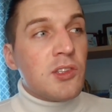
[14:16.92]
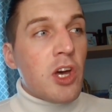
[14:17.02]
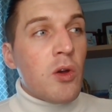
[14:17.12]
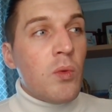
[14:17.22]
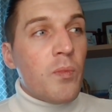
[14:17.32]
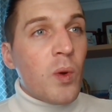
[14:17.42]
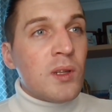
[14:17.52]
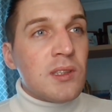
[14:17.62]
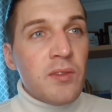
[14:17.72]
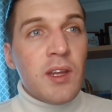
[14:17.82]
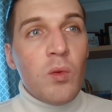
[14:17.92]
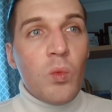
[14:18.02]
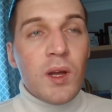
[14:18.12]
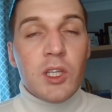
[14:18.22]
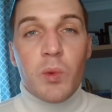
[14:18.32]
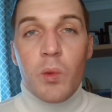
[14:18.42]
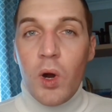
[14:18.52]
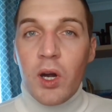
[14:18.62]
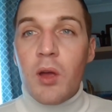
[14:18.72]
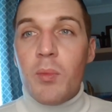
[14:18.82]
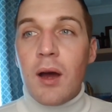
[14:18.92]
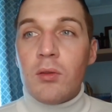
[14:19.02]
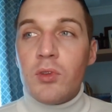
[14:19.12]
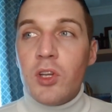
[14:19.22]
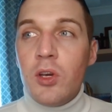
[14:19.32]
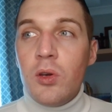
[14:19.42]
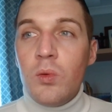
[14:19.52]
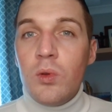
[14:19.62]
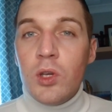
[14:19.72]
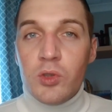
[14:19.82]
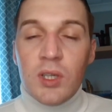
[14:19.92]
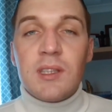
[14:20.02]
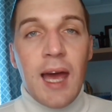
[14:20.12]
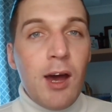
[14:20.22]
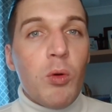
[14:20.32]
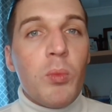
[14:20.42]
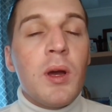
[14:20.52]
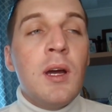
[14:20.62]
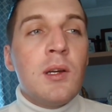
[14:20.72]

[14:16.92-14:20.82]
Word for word: So when something which we worry about, you you try to help.